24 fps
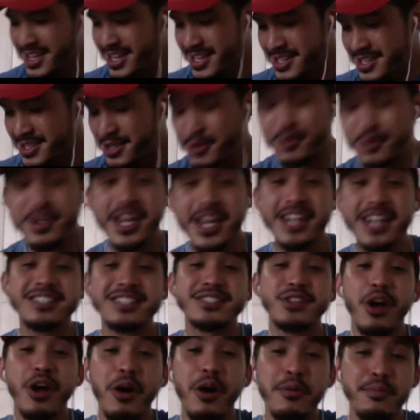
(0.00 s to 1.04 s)
You get
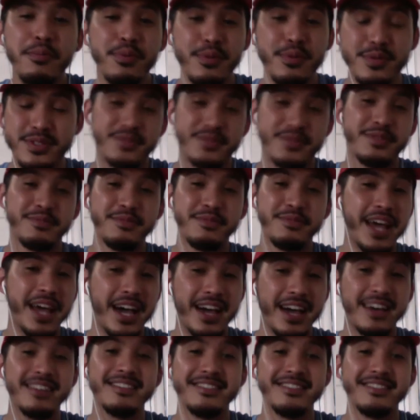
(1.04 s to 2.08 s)
samples from that.
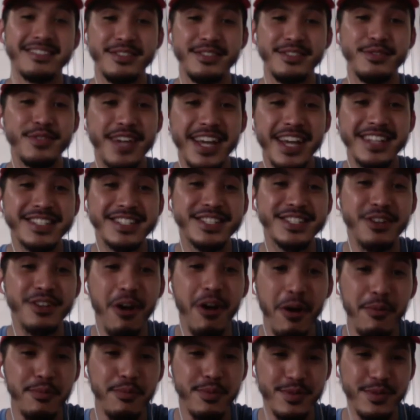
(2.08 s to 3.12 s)
You get
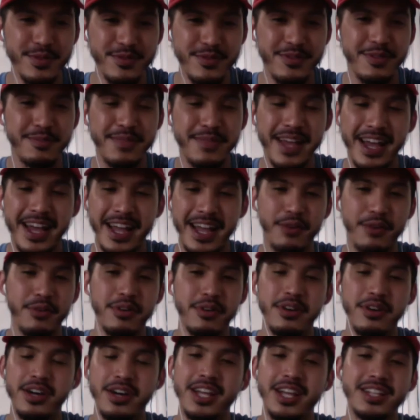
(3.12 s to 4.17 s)
samples from that
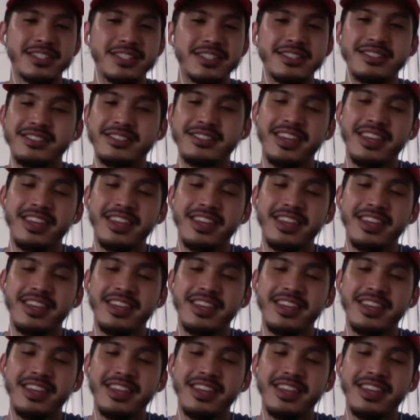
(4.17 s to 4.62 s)
era. It's